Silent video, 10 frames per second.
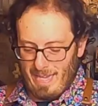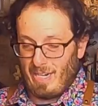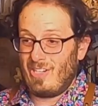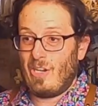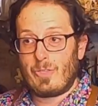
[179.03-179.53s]

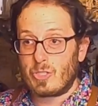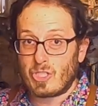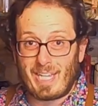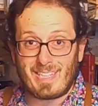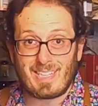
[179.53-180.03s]
and another
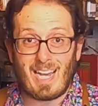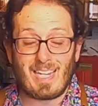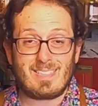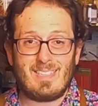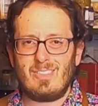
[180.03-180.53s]
shaken
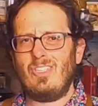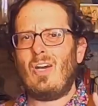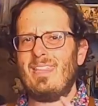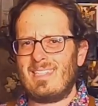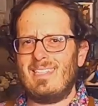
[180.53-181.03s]
cocktail. You
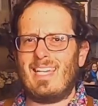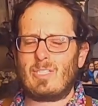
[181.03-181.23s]
know, I think the